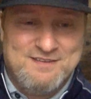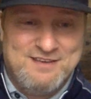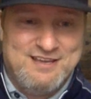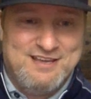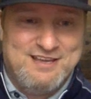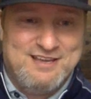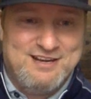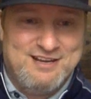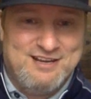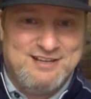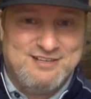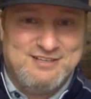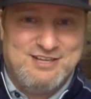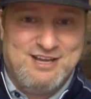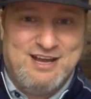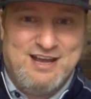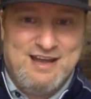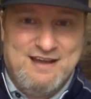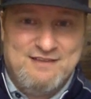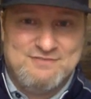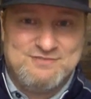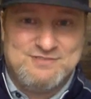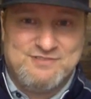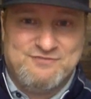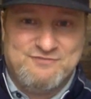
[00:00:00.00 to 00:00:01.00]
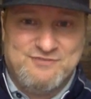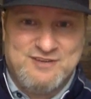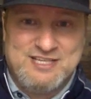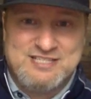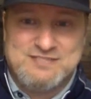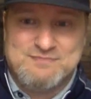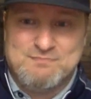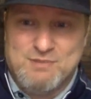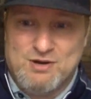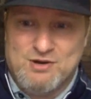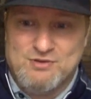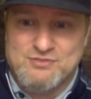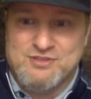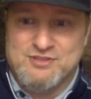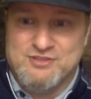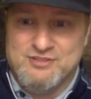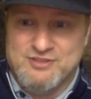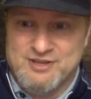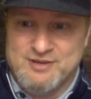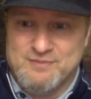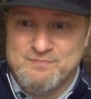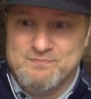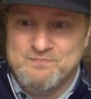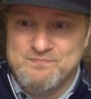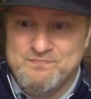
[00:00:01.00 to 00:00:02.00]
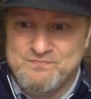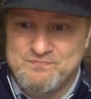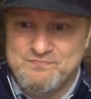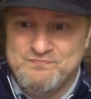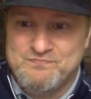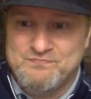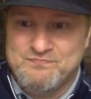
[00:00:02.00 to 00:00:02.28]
and not have to face both of them.